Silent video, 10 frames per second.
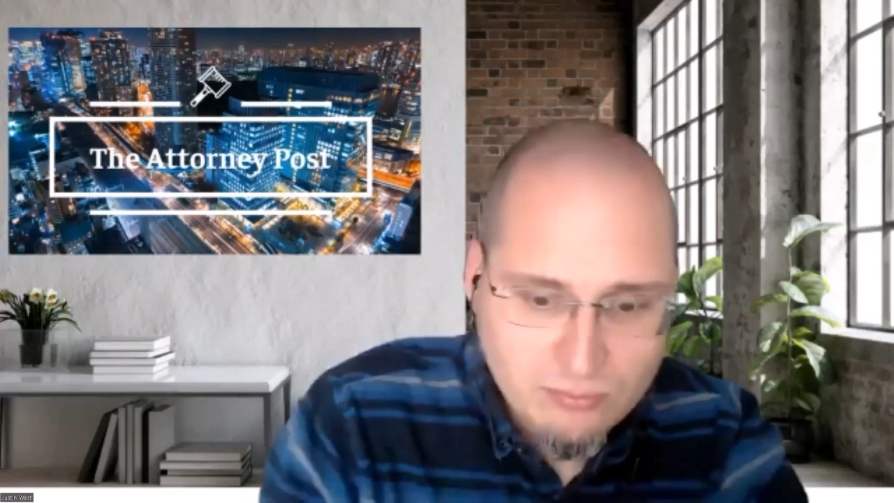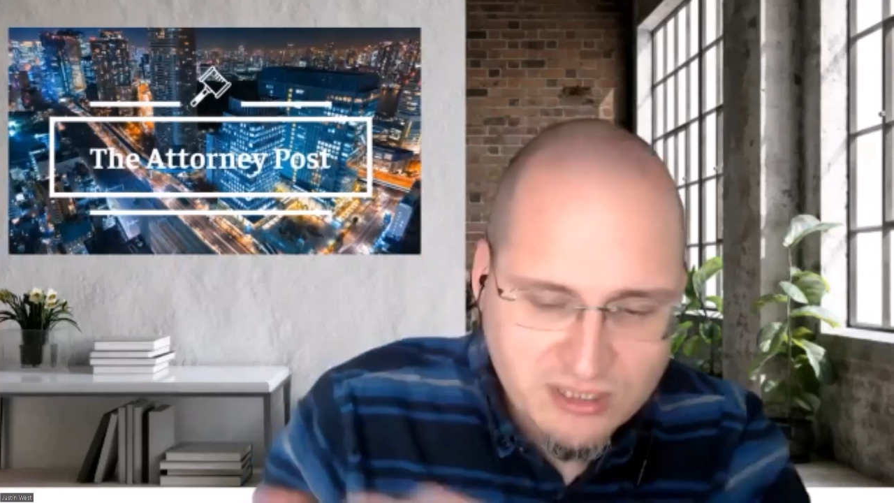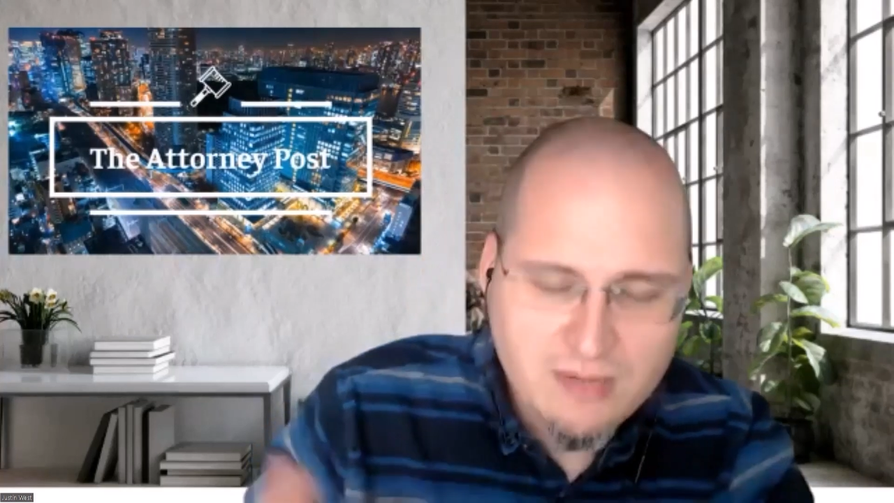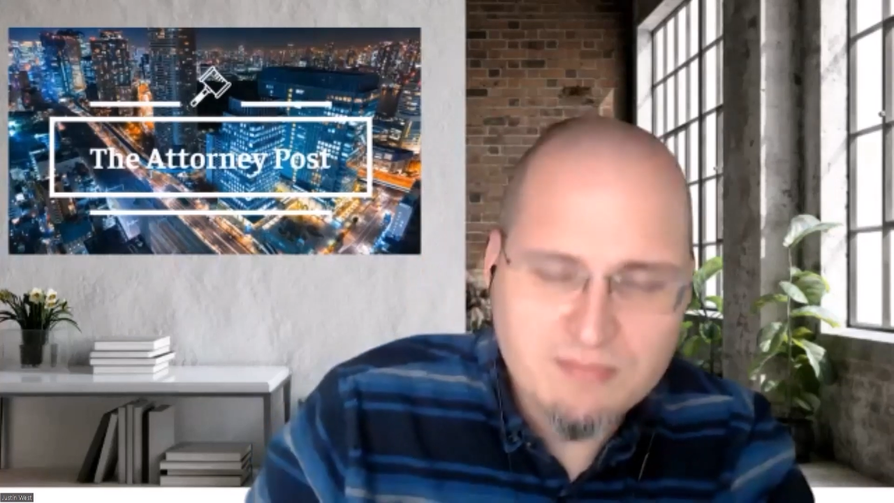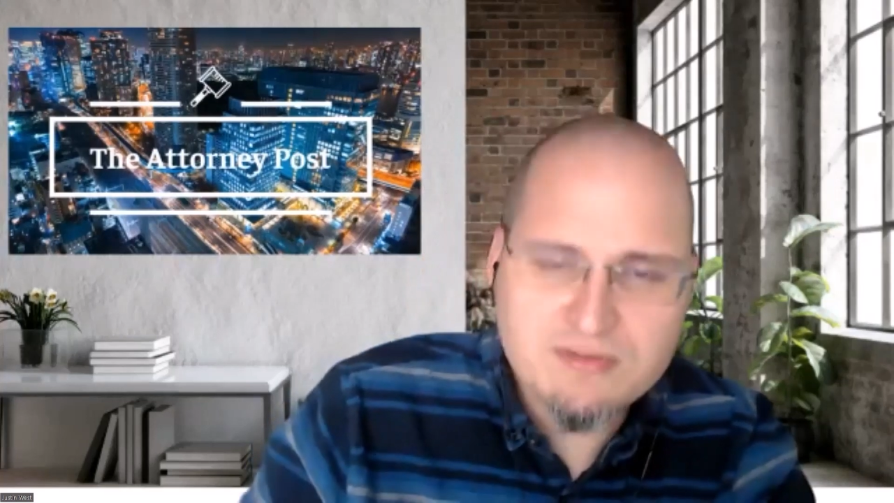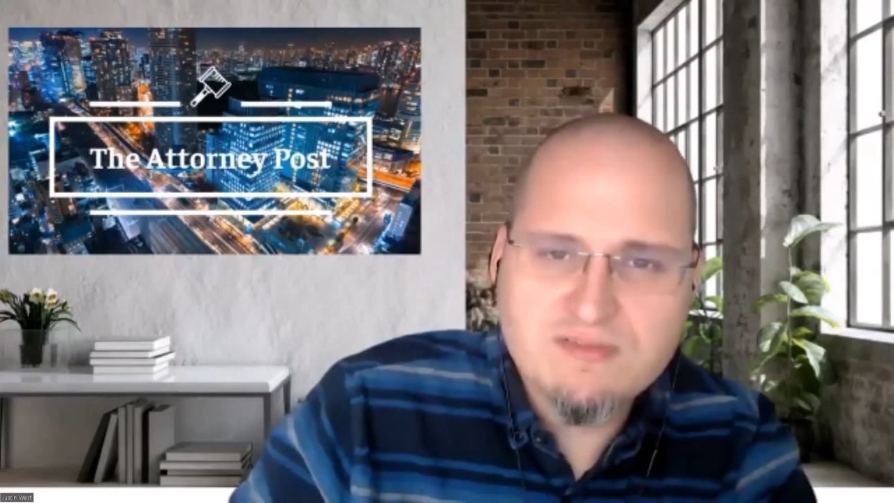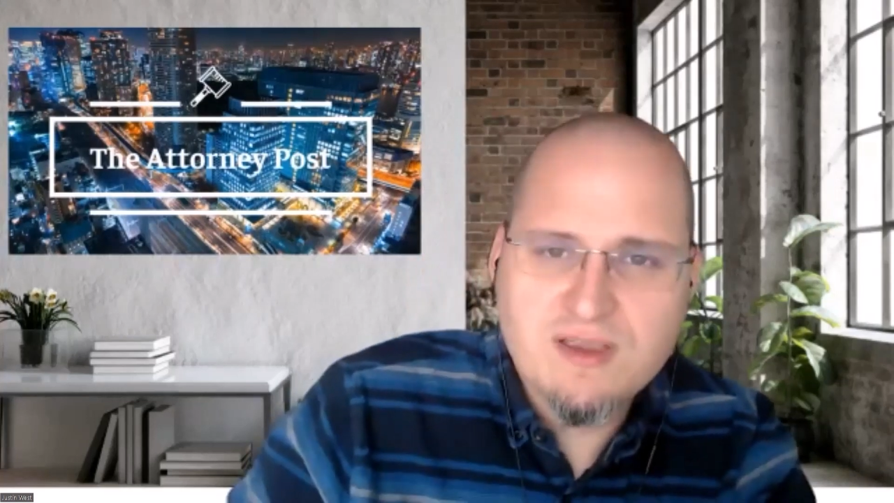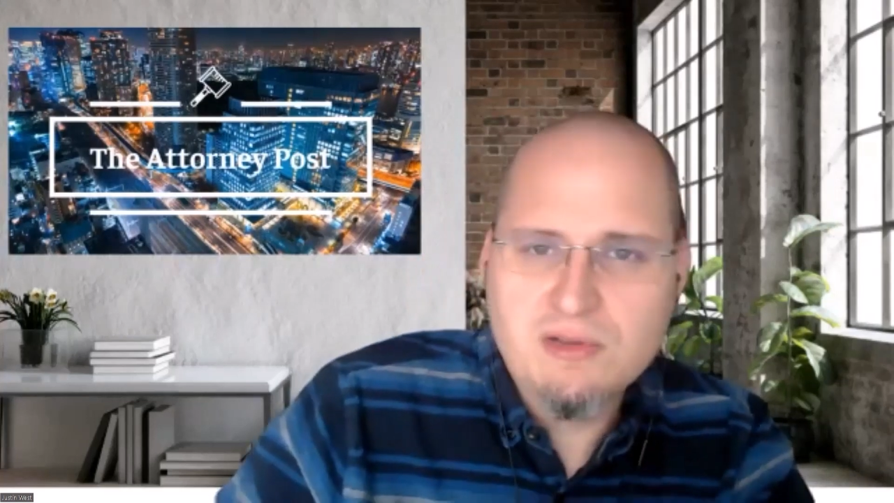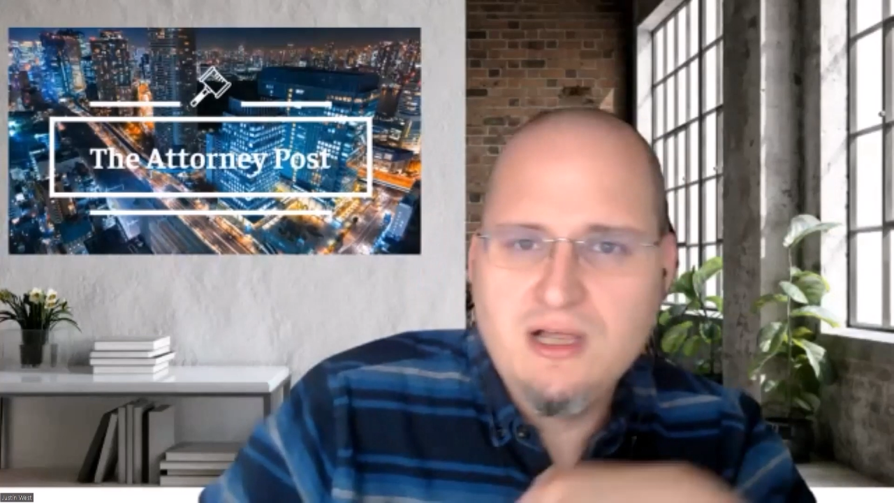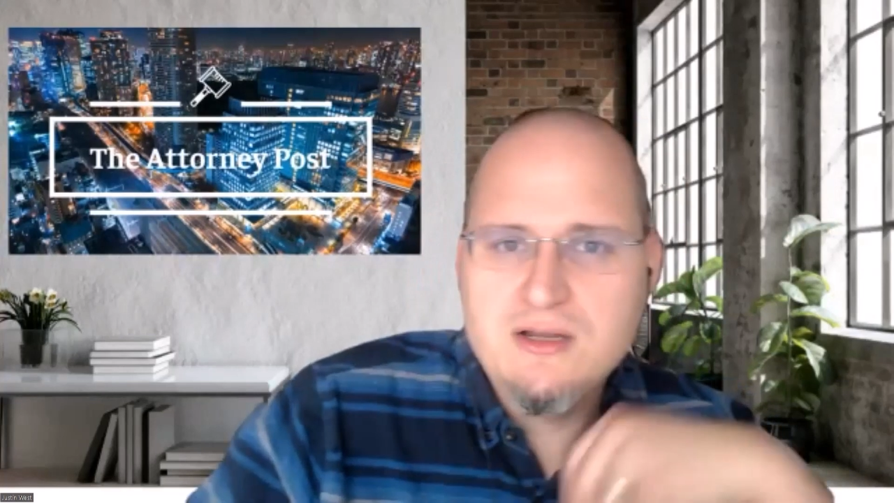when it comes to
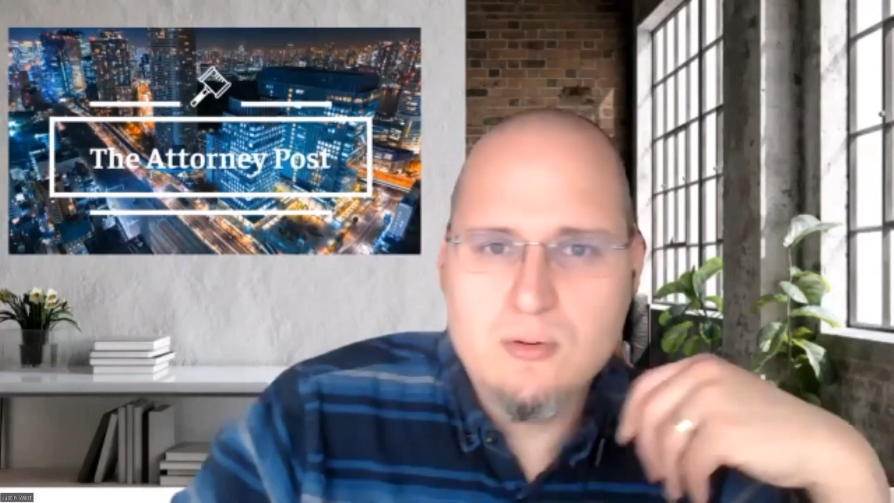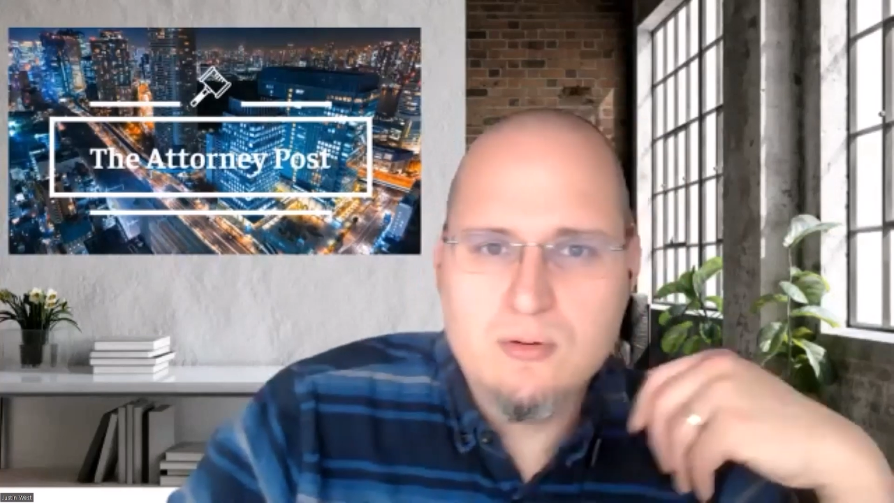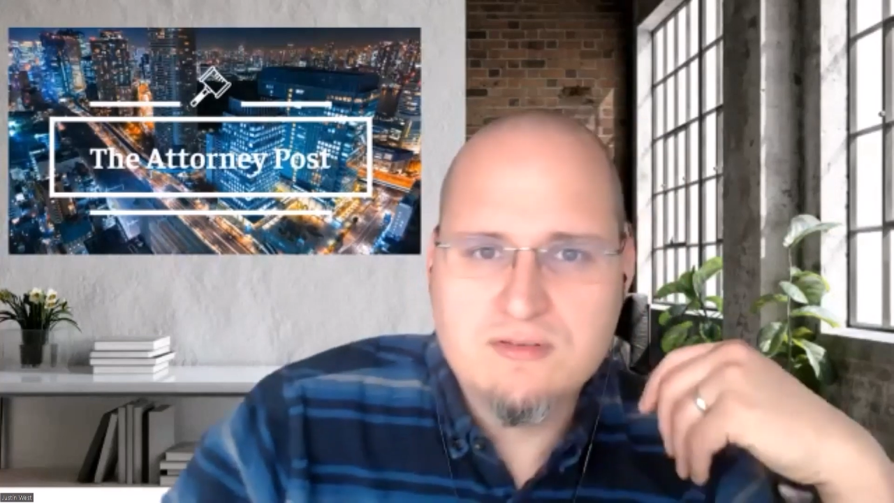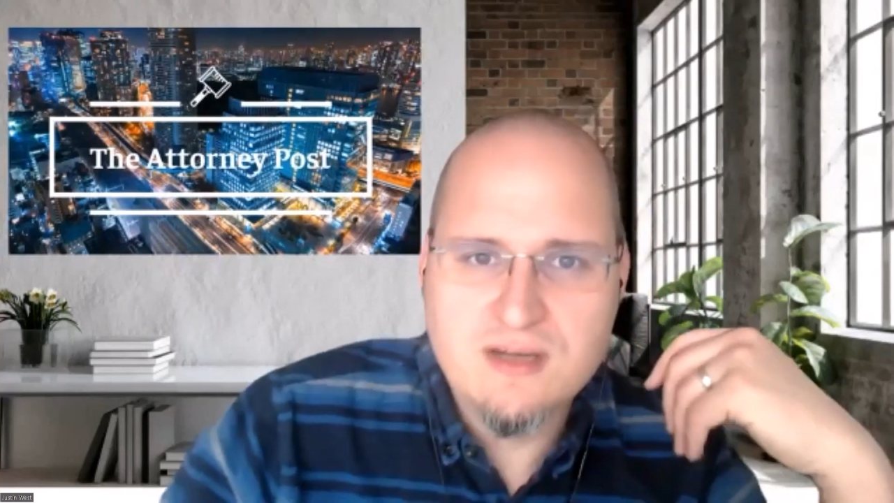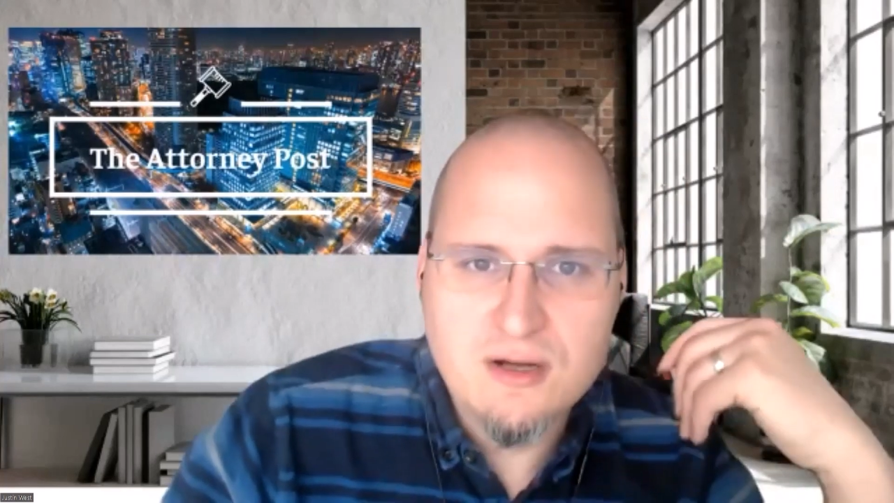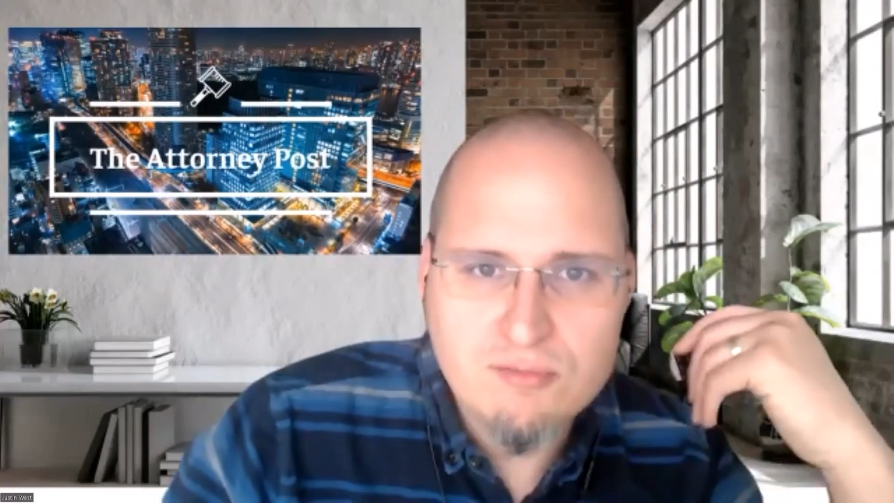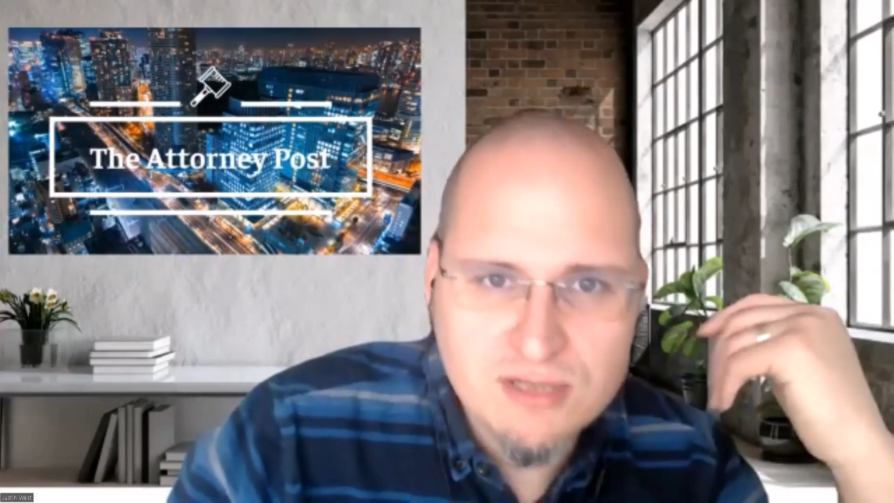family law in New York City